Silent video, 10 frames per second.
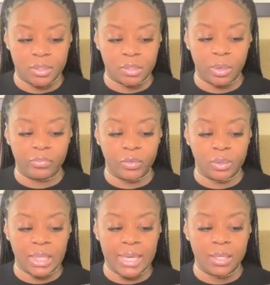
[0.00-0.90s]
So I feel
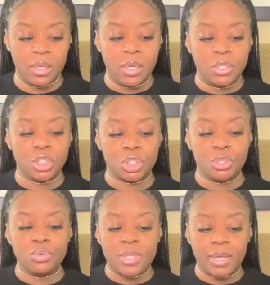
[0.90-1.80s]
like just
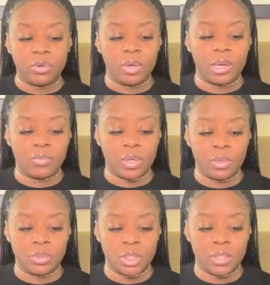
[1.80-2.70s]
use that creative
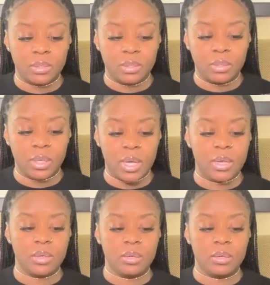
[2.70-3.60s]
energy
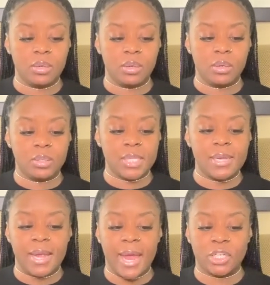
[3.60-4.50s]
and
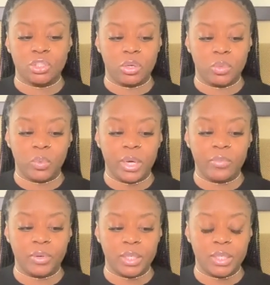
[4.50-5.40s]
take action on
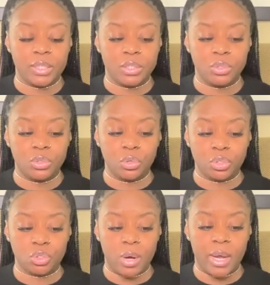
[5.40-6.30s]
whatever it is you're
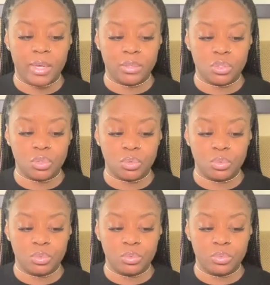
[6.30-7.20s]
trying
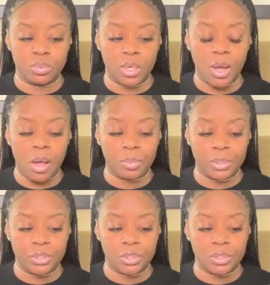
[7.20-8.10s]
to accomplish.